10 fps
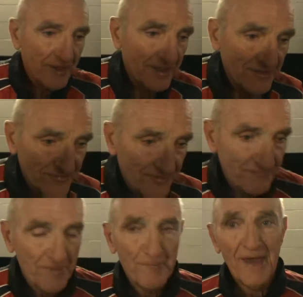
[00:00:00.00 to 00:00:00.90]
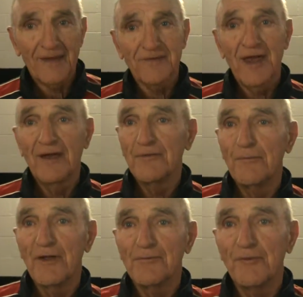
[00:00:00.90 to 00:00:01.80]
days, if you backed down, you
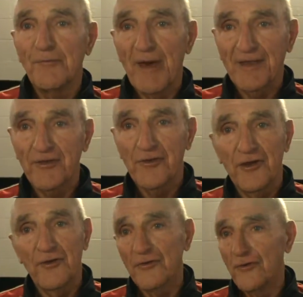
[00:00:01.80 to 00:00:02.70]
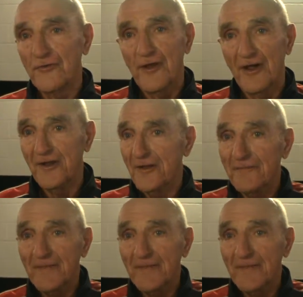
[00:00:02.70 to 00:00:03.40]
might as well pack your gear or you're done.